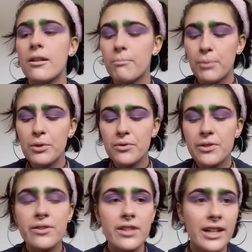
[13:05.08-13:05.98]

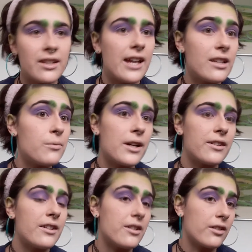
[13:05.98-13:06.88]
Boots and anywhere
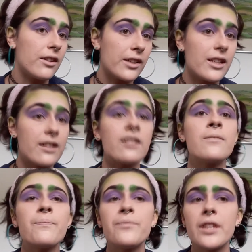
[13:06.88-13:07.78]
that you're looking
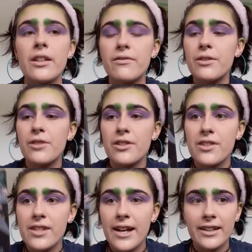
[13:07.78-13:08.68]
if you
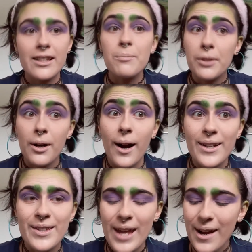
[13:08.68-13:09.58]
just keep your
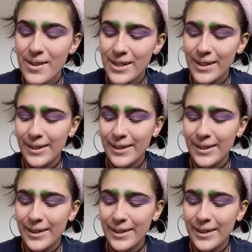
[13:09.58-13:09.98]
eyes out.